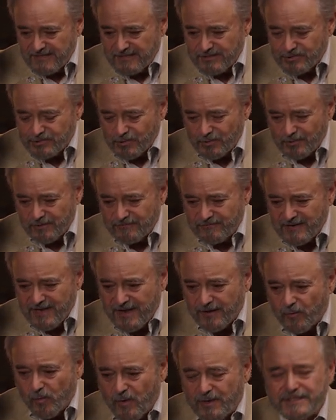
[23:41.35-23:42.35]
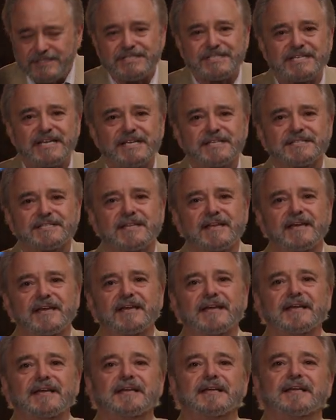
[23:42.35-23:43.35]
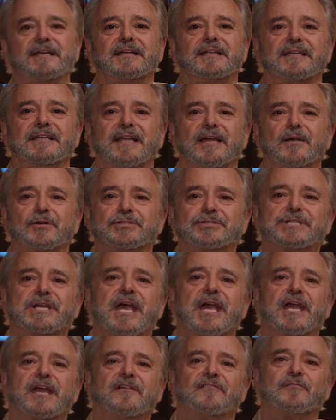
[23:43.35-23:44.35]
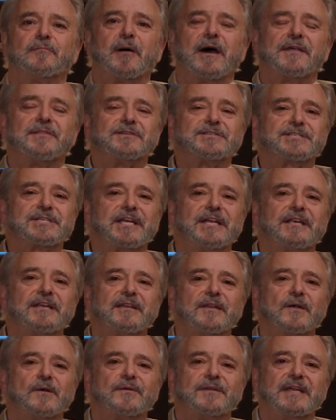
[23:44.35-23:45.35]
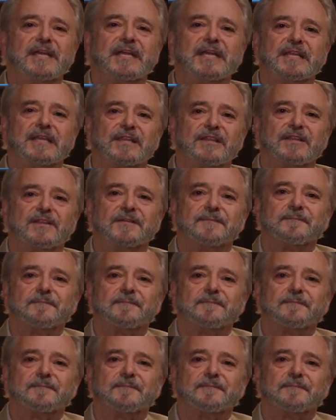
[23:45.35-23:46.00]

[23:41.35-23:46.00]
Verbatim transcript: sort of like one says they, they are saved by the skin of their teeth.